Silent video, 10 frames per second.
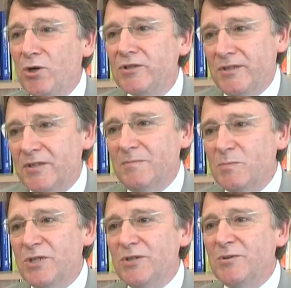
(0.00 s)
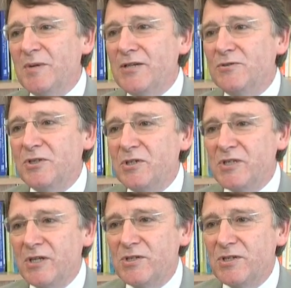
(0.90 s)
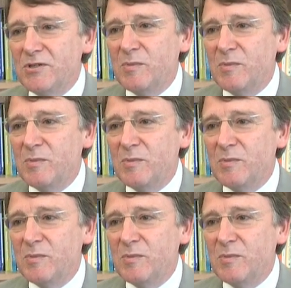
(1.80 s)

honoured to introduce those two